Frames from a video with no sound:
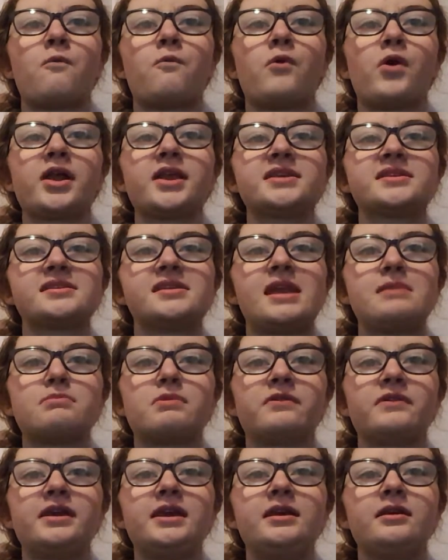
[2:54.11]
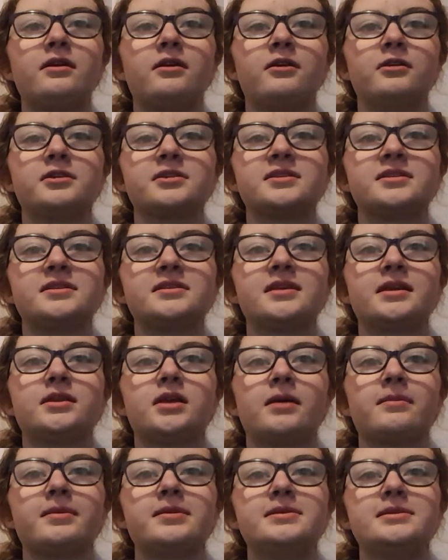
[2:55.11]
what is the name of Ingalls'
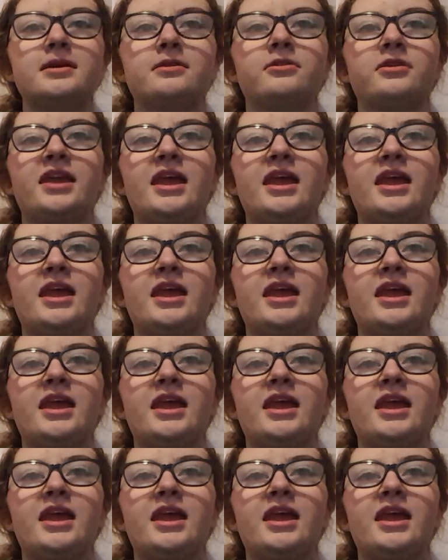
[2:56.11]
adopted son?